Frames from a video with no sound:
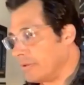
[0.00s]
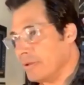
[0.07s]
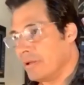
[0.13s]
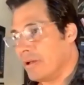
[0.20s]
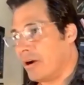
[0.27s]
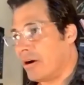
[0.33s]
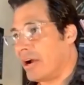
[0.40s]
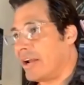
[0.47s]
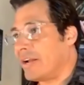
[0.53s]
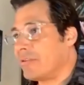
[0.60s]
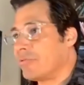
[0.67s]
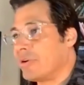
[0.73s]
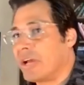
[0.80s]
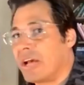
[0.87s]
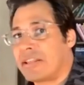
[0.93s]
All right,
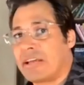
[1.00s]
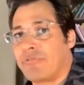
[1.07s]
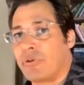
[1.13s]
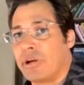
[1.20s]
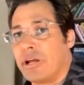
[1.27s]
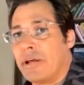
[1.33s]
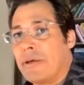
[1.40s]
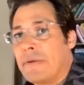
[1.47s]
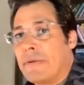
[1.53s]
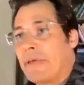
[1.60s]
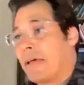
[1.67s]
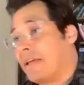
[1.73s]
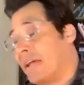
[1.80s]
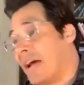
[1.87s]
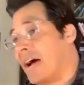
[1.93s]
we got that for you.
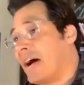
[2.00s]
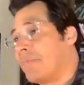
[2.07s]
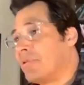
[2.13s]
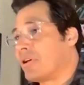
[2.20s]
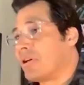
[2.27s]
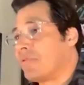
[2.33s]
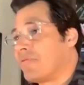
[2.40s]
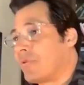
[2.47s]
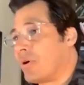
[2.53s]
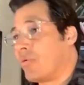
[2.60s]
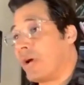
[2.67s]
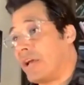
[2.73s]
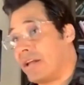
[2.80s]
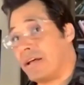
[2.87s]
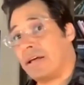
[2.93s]
Yeah, I'm looking for a
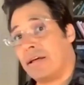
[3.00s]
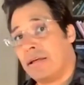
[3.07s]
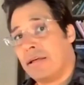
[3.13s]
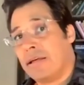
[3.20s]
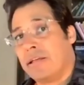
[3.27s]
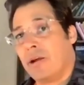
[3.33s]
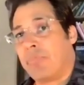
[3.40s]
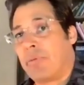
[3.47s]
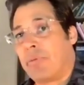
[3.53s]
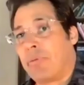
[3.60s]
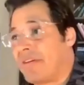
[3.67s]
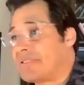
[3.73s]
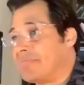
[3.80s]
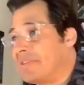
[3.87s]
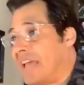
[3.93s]
way to, pay
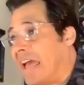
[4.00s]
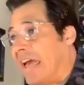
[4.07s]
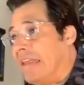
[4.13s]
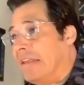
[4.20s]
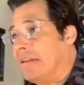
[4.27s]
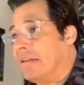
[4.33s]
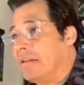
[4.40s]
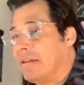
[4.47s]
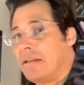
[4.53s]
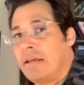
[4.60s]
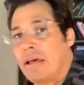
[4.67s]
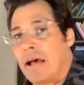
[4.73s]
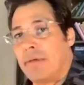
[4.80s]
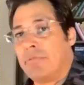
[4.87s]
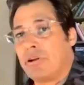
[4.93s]
off some debt.
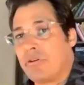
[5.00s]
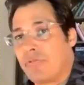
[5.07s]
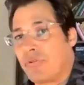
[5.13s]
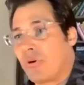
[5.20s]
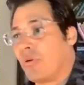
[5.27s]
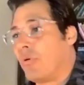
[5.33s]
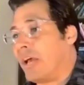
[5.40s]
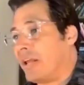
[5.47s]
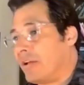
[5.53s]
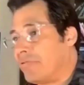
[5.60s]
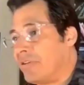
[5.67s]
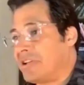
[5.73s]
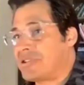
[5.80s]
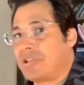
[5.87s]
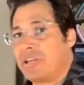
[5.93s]
I'm looking for a way to
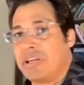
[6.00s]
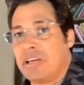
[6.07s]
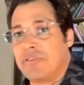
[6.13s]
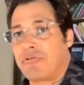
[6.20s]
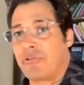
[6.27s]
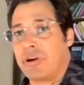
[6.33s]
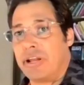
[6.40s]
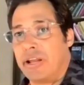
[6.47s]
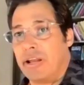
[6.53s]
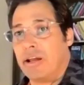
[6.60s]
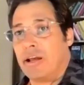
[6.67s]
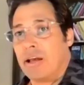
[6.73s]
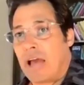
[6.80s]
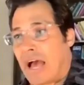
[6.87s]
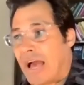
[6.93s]
eventually get free.
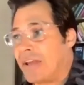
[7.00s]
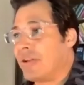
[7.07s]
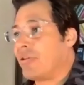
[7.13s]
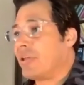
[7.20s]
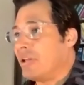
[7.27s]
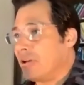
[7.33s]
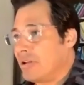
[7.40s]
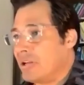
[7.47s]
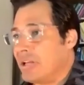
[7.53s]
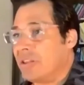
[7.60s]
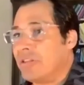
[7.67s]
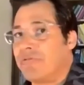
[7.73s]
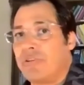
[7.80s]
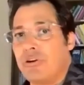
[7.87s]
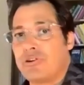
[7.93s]
I know that in
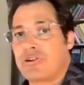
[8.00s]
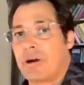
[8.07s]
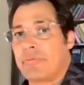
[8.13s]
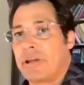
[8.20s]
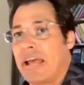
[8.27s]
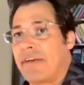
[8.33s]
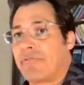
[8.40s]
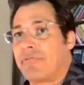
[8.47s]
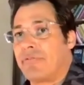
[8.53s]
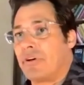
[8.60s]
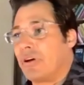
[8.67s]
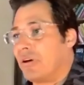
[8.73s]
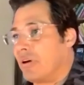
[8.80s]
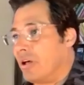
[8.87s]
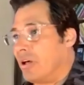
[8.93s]
the future, I'm going
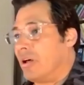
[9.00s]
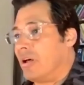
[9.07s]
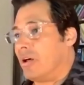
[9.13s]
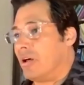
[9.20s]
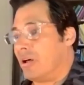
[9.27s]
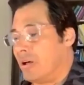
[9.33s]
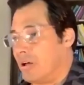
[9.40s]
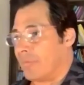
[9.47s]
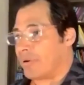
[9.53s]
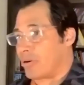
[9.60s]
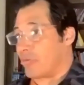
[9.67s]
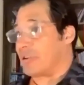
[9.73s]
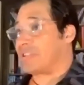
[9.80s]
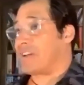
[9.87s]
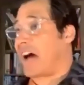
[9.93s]
to
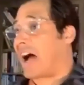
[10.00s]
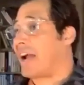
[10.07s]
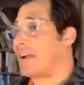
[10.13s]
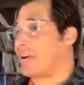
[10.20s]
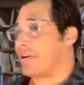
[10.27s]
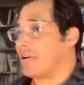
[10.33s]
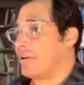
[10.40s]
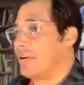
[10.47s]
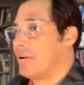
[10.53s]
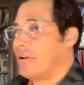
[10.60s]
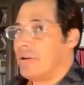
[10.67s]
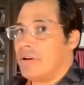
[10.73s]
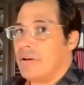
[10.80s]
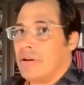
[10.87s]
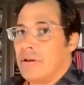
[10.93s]
retire.
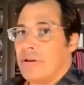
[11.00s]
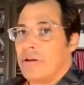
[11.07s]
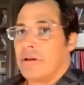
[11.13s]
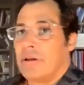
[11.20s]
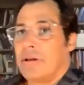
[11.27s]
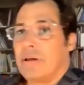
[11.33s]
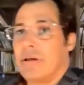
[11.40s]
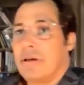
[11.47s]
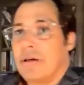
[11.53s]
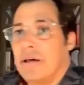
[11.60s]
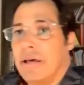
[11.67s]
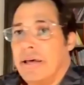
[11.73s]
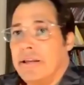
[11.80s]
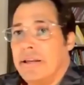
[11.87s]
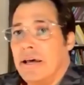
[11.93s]
And